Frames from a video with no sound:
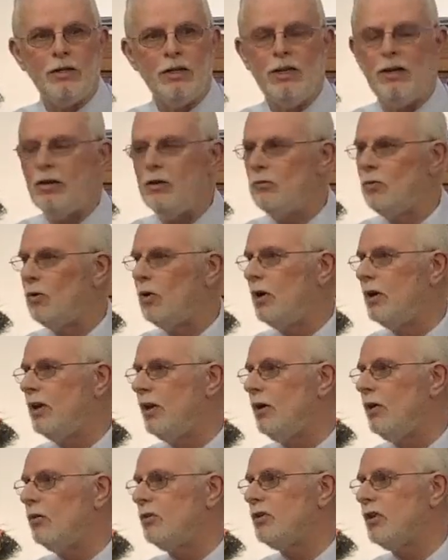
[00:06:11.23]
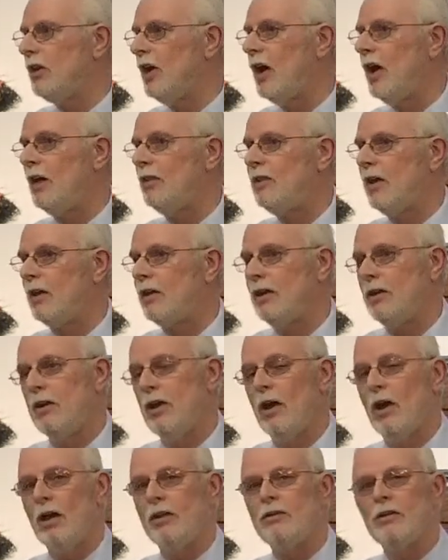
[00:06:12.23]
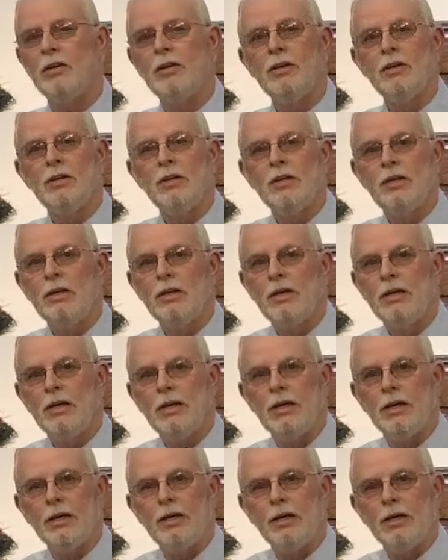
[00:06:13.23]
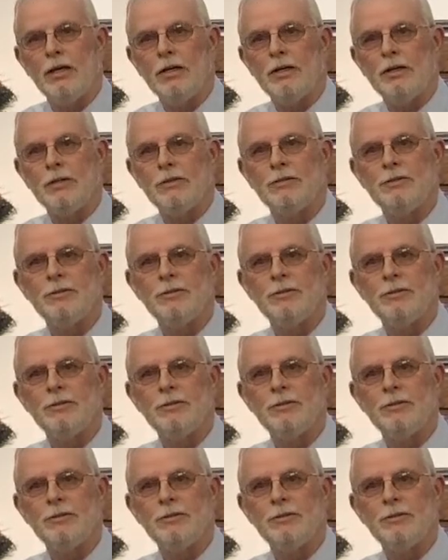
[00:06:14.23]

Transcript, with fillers: anyone here tonight that cannot uh,